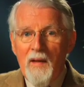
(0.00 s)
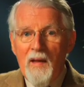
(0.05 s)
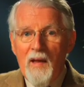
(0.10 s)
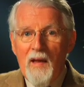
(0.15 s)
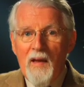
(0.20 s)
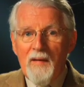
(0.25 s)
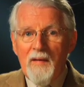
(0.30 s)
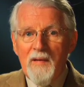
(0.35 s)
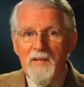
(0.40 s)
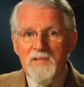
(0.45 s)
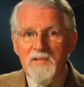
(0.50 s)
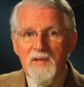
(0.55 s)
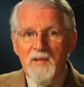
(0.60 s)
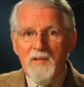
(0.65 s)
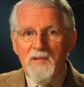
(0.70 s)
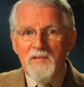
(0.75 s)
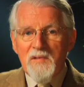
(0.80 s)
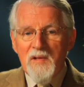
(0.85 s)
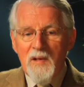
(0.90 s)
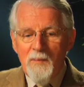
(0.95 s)
And it's
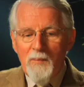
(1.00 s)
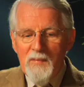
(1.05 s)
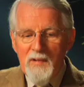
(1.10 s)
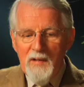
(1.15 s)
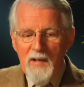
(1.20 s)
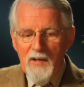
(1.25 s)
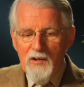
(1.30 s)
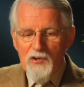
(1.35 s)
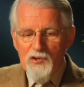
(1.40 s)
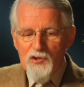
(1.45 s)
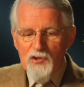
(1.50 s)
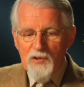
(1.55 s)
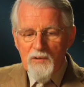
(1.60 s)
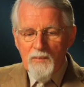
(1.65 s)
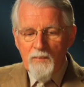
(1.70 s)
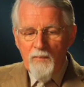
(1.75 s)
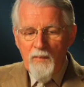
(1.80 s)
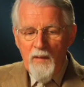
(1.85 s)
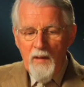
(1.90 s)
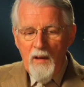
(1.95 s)

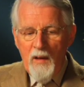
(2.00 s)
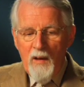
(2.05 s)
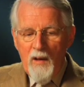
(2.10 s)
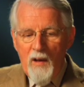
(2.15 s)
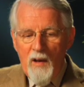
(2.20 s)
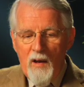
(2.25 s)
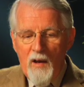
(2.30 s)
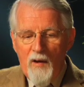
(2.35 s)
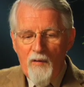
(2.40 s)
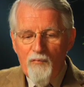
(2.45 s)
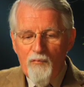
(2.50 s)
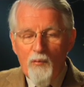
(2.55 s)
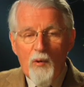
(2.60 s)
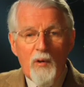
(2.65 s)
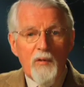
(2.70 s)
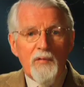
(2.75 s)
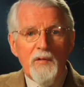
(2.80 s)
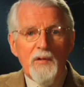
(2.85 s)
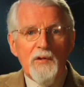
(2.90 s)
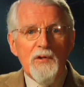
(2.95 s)
examination of
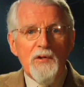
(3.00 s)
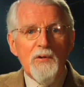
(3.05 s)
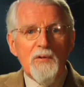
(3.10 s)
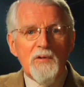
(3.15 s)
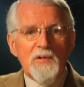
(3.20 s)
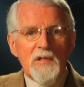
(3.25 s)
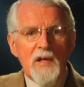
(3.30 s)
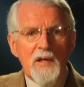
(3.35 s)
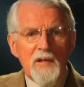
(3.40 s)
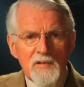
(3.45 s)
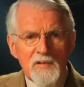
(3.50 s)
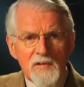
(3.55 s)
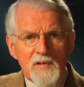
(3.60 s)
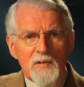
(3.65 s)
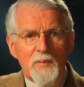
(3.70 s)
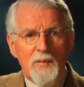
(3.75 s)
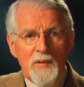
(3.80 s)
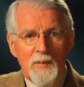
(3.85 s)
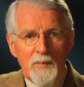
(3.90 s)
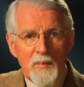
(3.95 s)
what the New
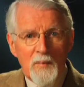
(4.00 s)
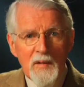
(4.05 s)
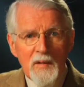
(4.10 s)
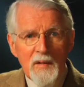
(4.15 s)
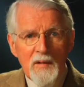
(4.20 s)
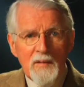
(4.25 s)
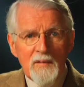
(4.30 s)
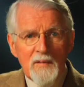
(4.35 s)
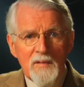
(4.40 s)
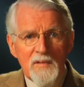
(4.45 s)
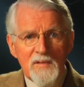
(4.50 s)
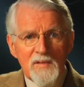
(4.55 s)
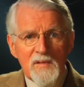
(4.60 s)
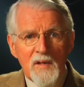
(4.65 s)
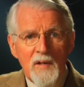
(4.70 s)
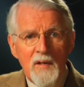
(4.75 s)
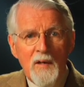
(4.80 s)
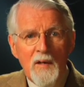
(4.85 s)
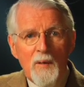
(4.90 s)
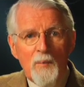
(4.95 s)
Testament means
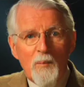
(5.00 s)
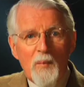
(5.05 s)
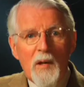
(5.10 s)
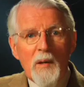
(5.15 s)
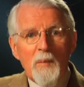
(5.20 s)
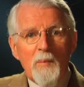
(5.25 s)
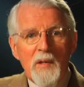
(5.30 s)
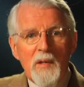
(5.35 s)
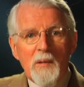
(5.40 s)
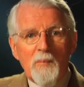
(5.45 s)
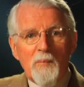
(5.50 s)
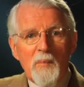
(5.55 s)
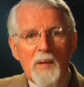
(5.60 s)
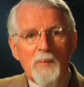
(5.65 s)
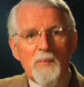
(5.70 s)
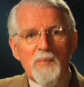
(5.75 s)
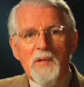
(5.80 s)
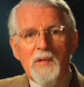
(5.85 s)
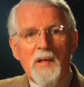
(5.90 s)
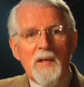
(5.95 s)
by being
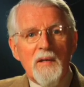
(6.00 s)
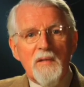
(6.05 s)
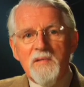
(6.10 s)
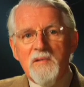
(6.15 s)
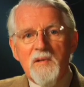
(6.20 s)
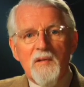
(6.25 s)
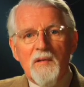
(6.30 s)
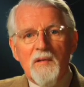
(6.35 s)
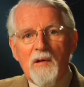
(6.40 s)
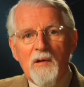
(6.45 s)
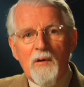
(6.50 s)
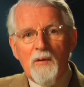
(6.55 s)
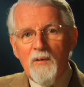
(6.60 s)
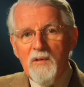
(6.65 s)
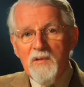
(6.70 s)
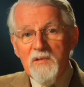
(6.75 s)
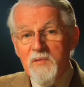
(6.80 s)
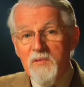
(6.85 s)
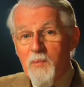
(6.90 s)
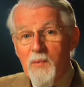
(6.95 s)
baptized in the
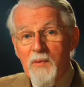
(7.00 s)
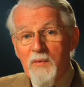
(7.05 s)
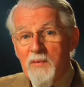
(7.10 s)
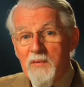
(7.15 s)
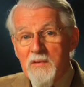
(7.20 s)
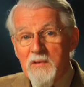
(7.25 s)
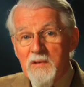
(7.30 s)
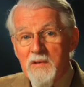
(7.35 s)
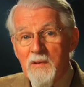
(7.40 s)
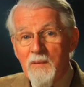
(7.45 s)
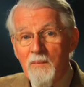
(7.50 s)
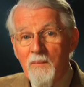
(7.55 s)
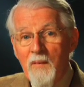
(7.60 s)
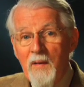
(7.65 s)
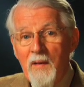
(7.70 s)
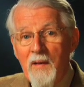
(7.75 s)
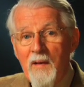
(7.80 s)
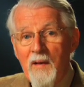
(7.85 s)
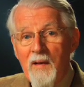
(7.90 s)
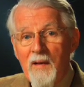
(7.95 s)
Holy Spirit.
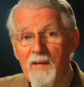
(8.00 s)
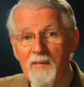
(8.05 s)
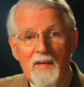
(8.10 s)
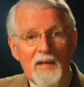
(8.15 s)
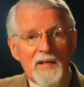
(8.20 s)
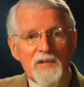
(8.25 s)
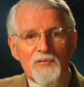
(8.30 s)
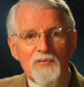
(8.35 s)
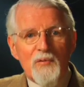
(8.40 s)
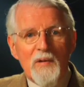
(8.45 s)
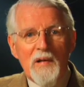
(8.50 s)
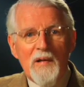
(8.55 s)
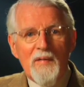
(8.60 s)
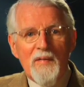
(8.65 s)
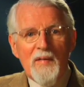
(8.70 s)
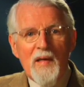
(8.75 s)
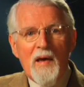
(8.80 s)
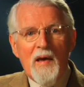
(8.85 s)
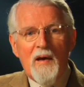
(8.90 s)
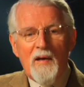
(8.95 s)
And that's really
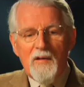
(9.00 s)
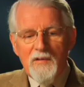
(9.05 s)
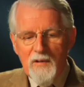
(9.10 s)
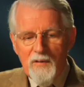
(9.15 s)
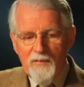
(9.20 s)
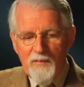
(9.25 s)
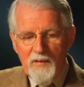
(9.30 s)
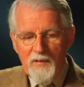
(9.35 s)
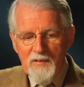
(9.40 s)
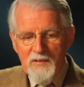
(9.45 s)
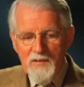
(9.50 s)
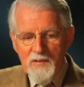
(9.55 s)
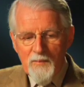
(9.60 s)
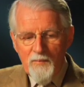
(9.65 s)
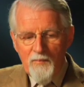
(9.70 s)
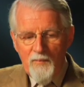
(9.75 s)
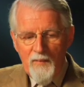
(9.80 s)
the heart of it.